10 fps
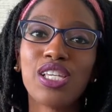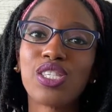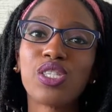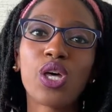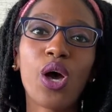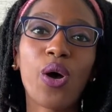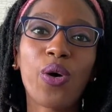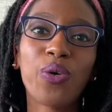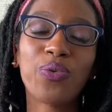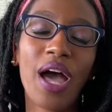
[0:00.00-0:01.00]

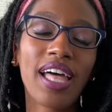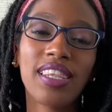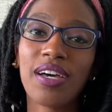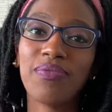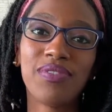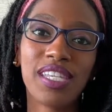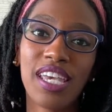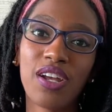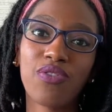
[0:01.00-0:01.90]
so I love to hear